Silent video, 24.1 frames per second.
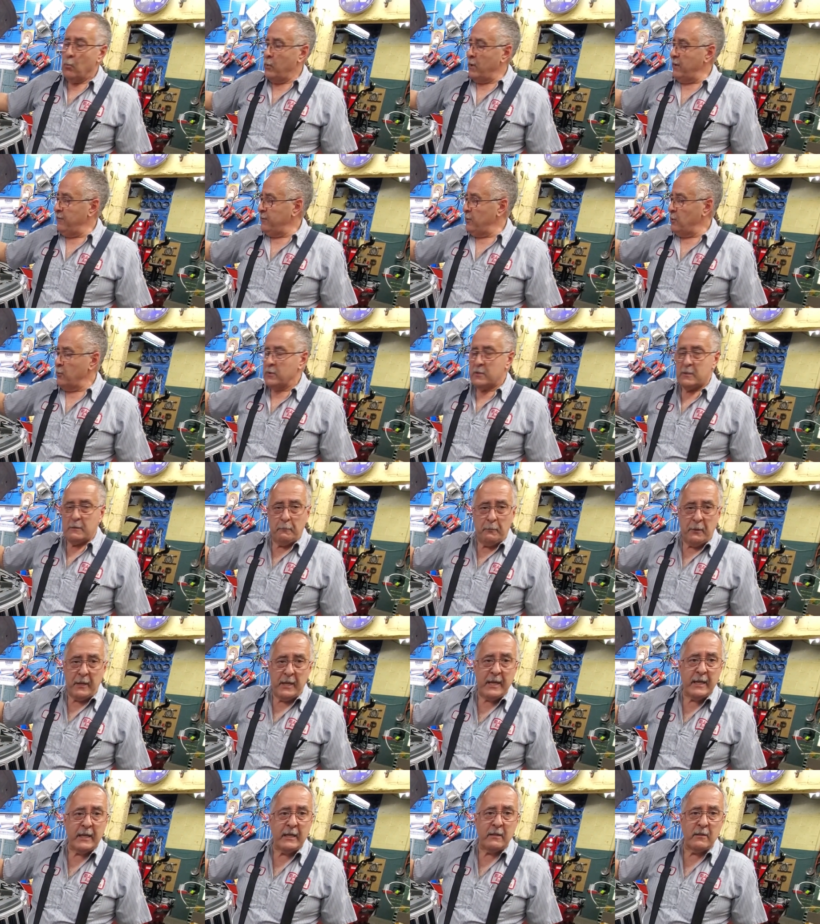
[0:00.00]
We've used
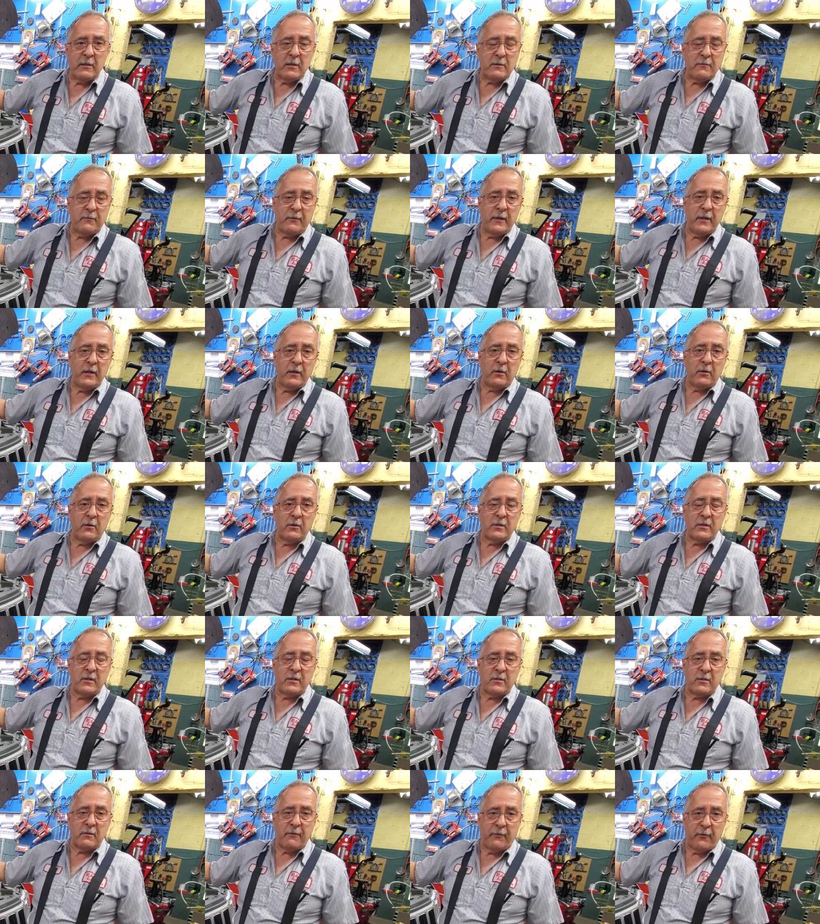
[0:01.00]
Peak in this vehicle
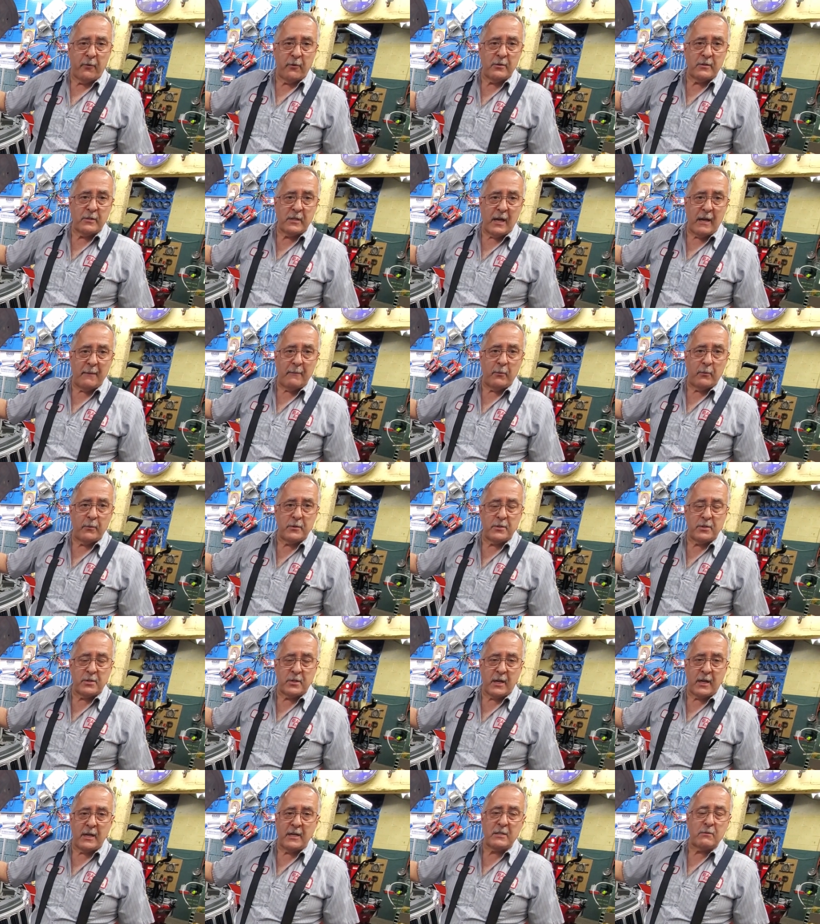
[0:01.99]
since the first time it was
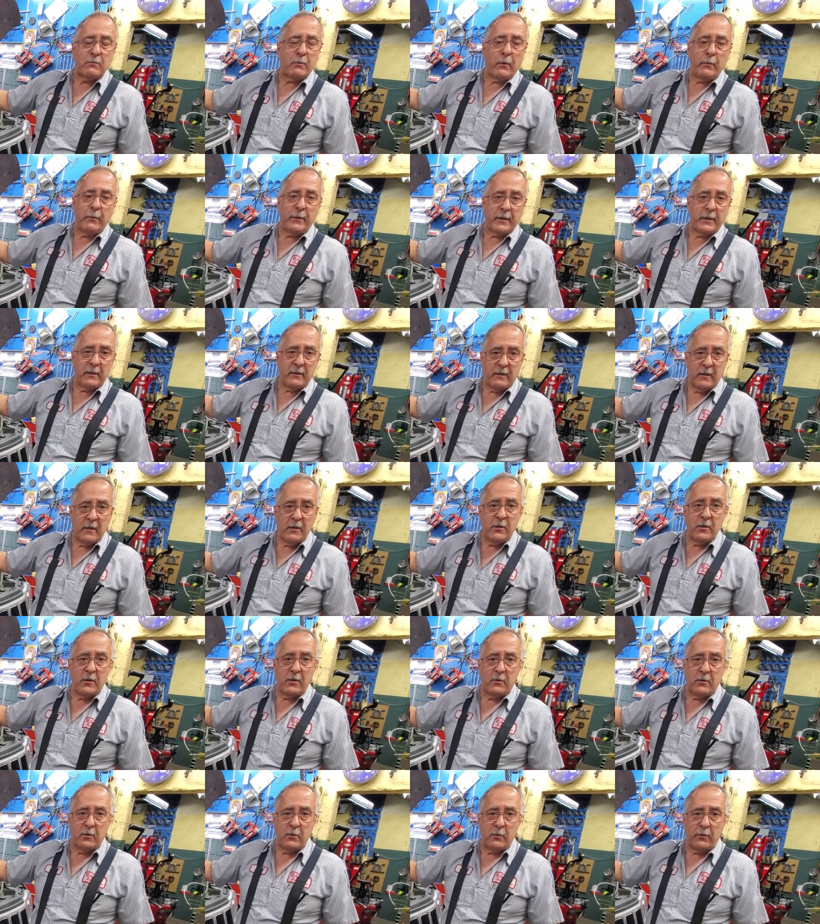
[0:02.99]
changed. We will continue
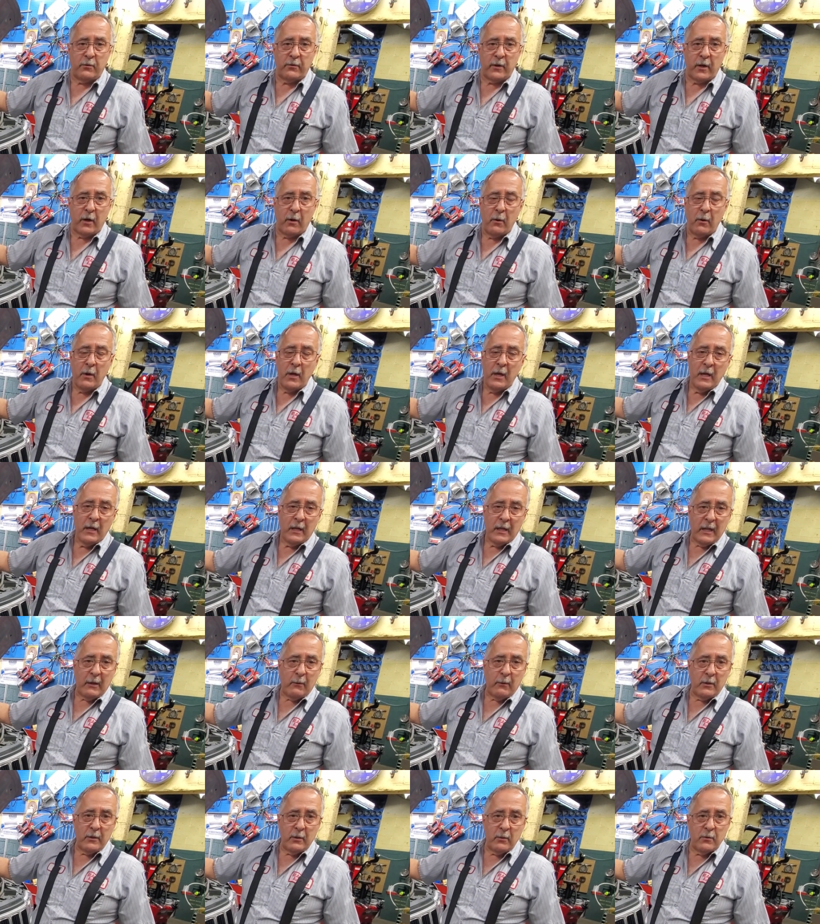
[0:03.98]
to do so,
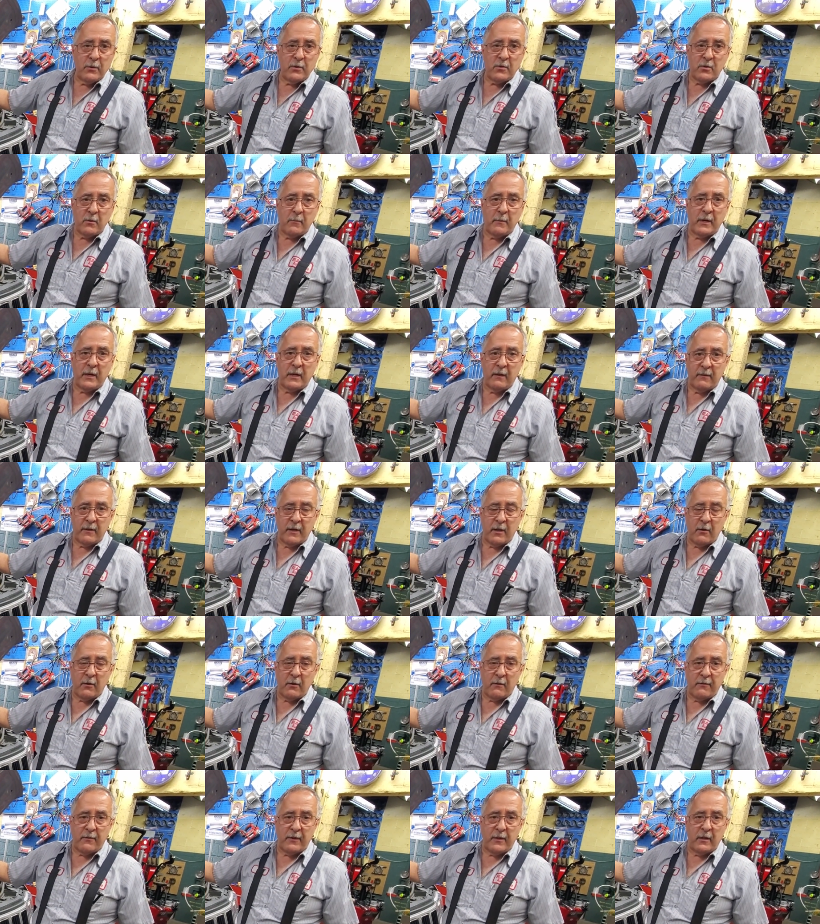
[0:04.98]
like we do in so many of the
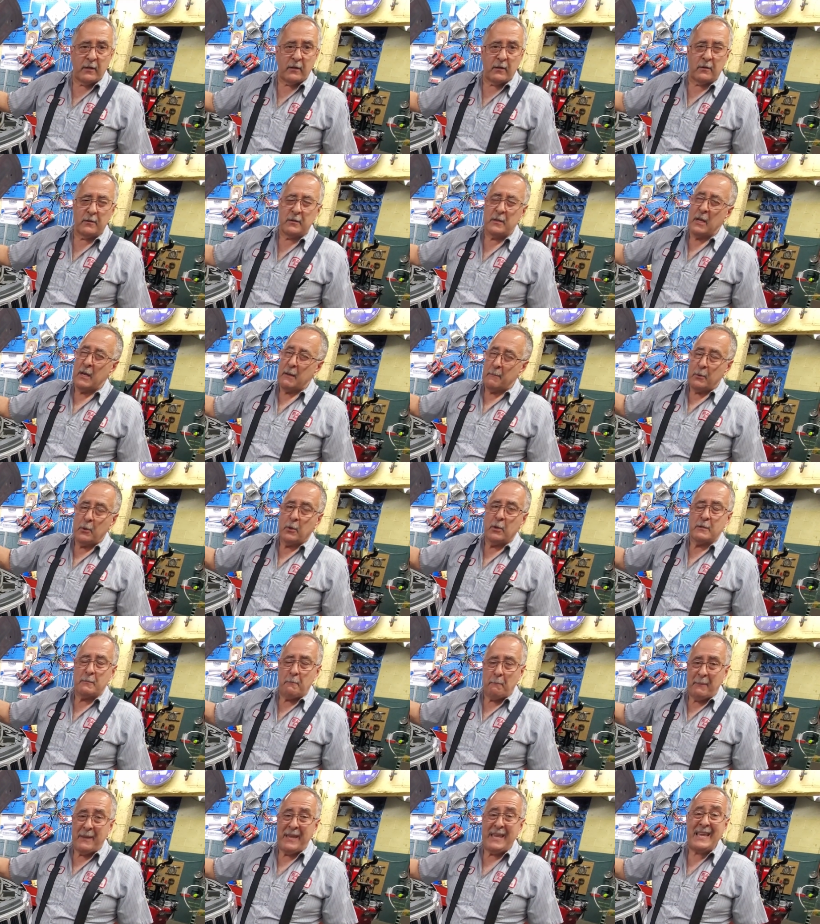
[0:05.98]
other vehicles, because
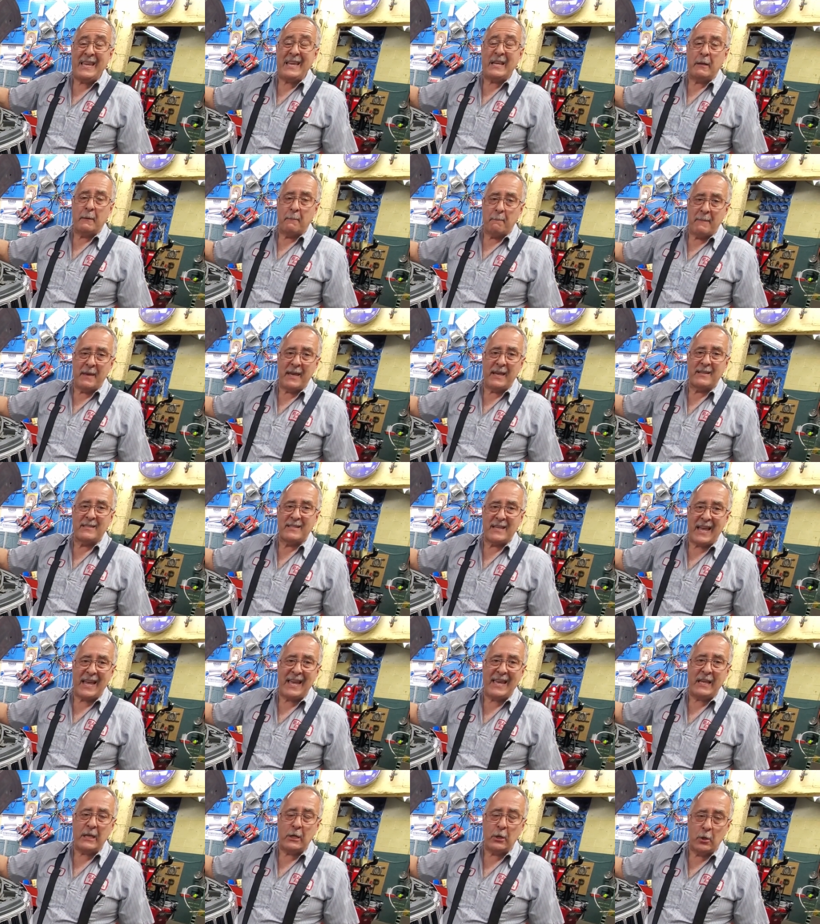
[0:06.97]
Peak makes
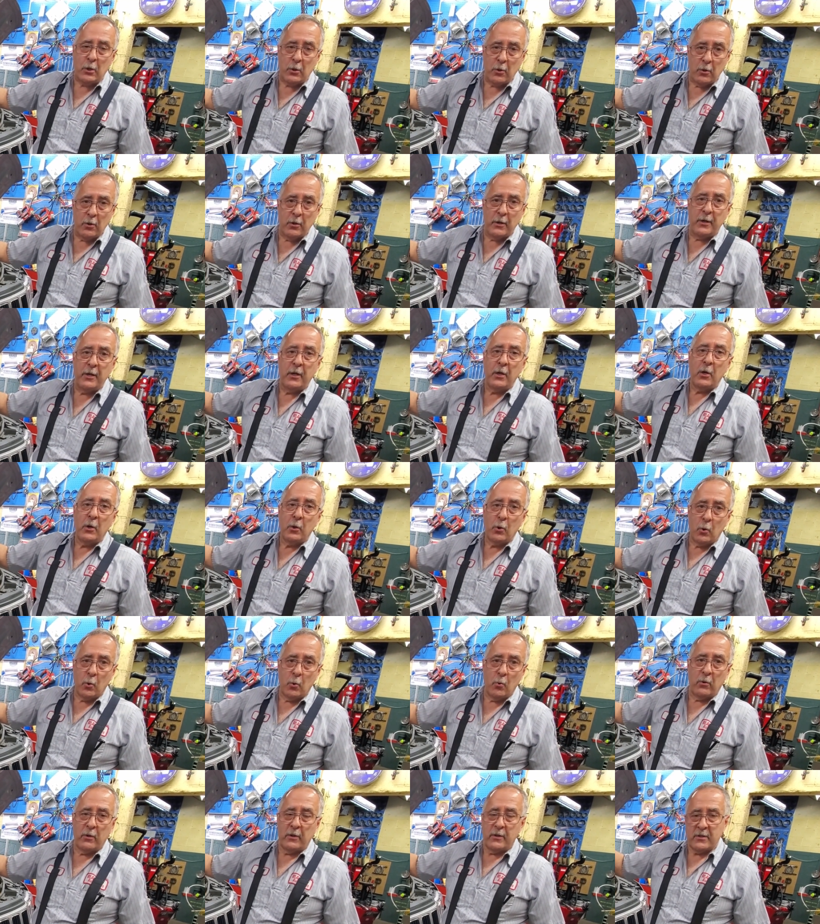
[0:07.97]
a good
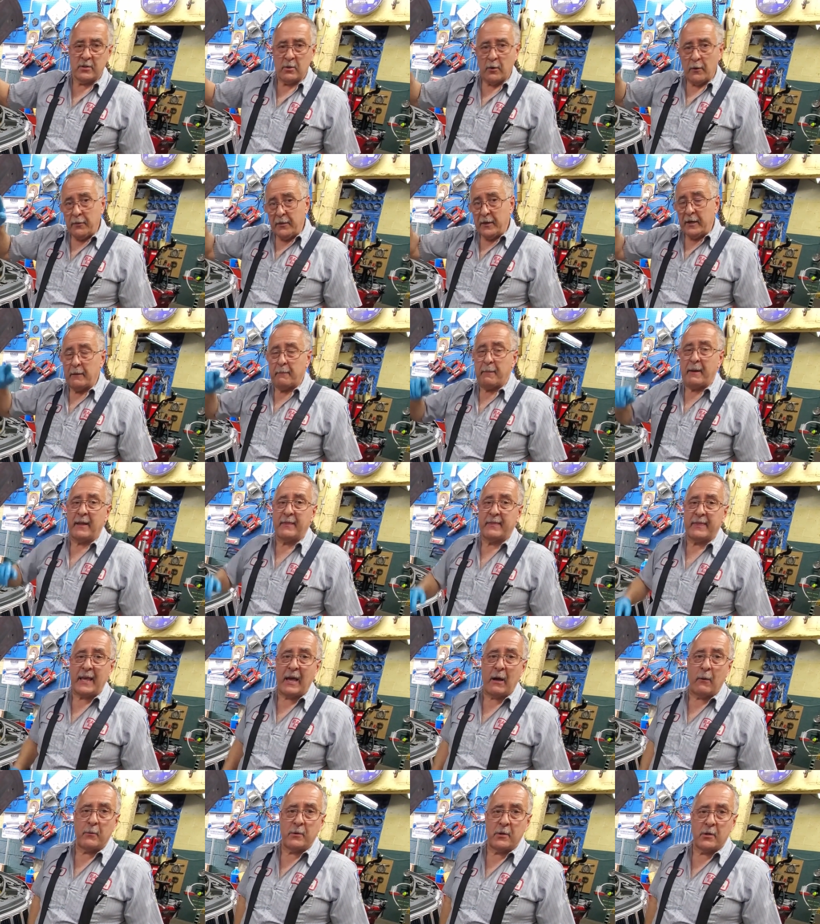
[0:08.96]
coolant. So think about
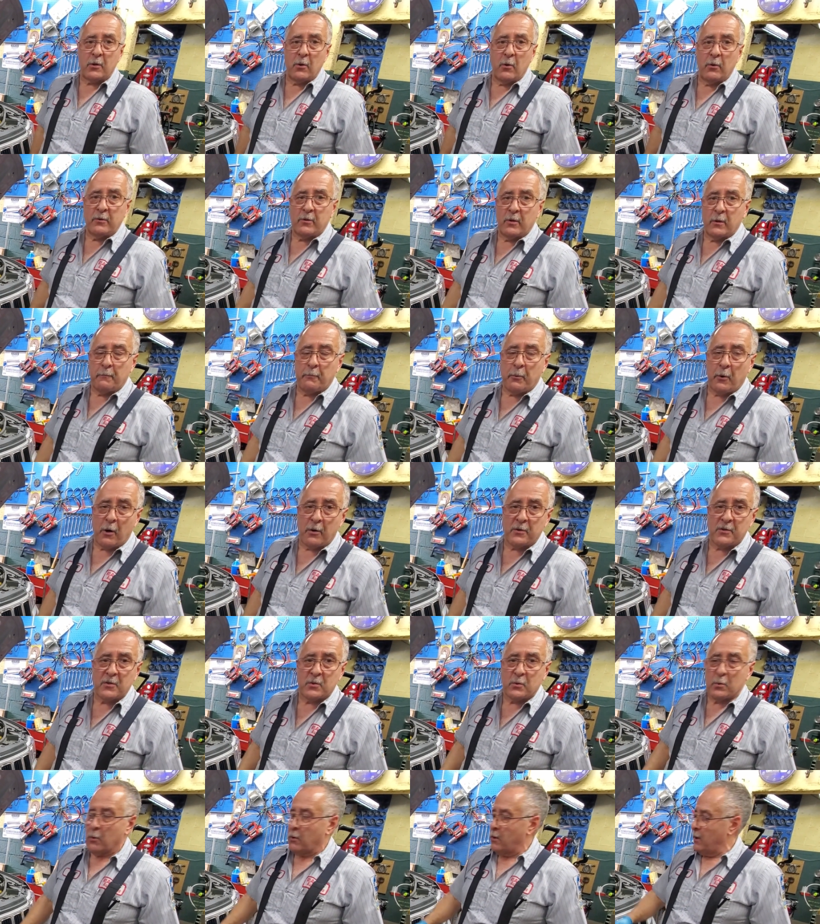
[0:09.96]
that when you're going to the
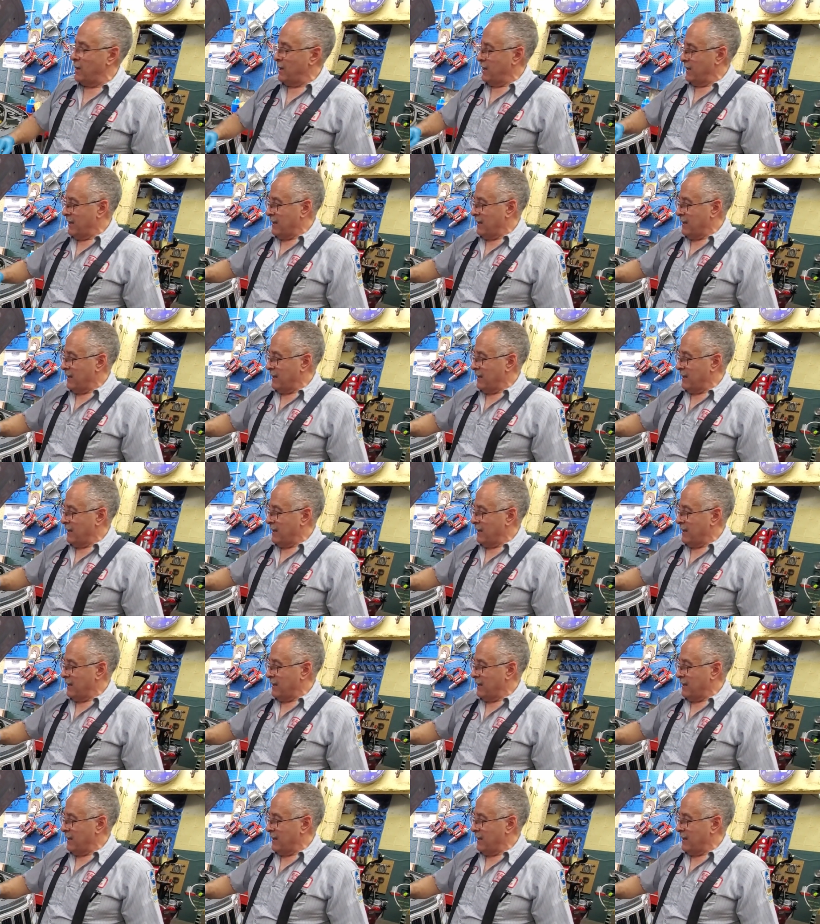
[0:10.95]
parts store.